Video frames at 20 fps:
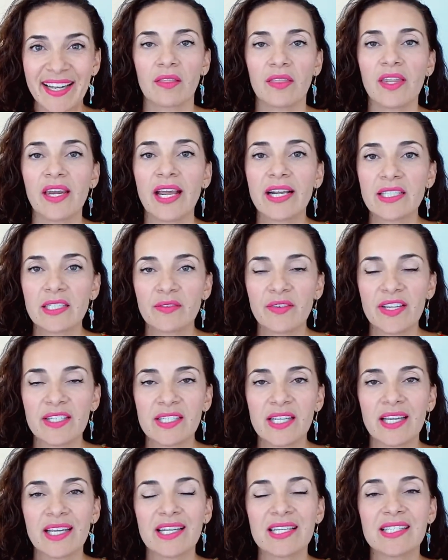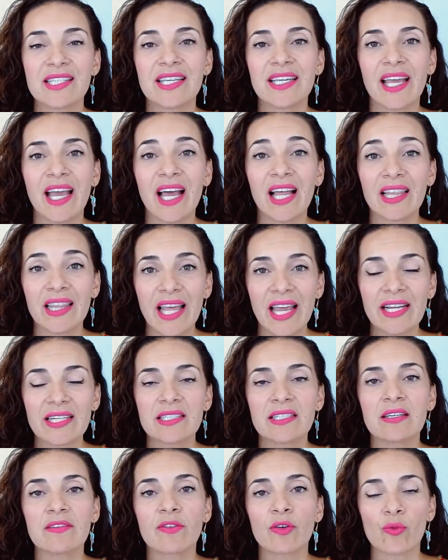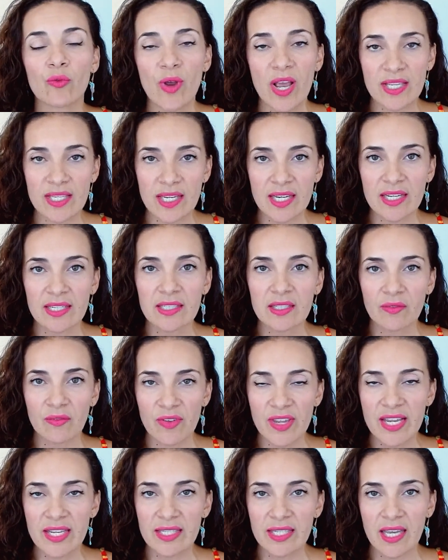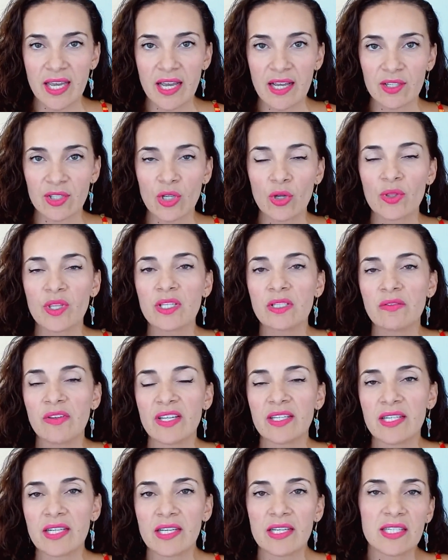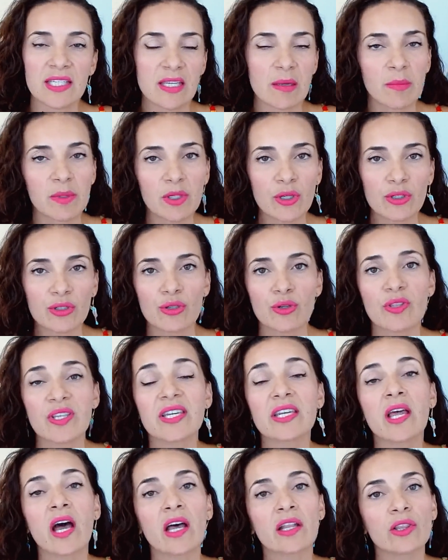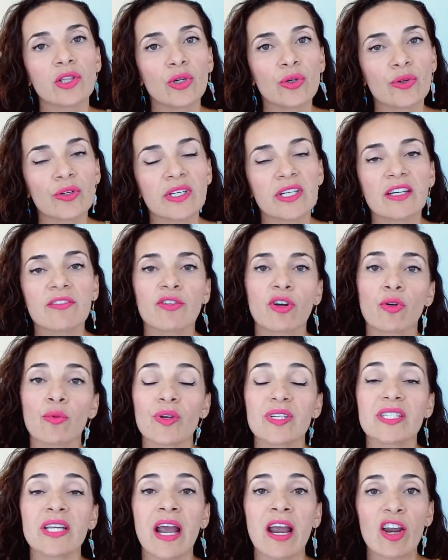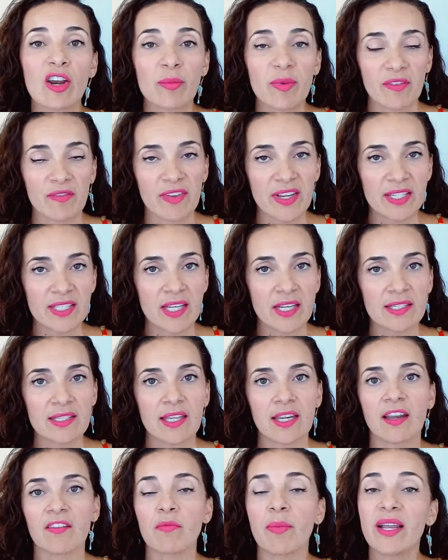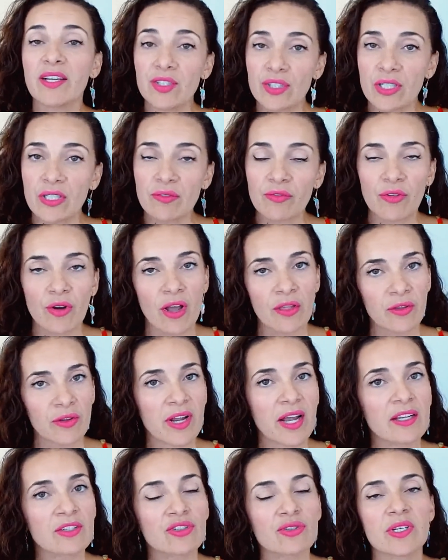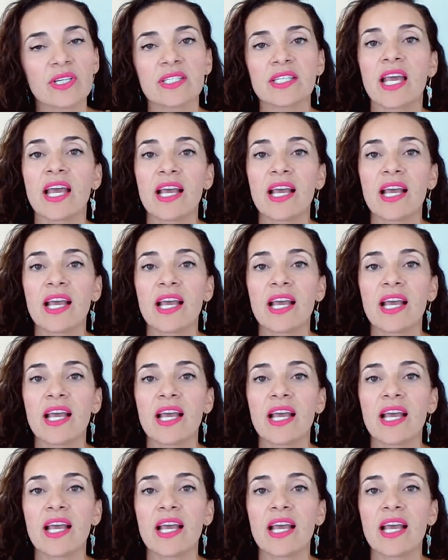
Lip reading: The next visa is the elective residence visa. So this visa is similar to the non-lucrative or retirement visas that I've mentioned for other countries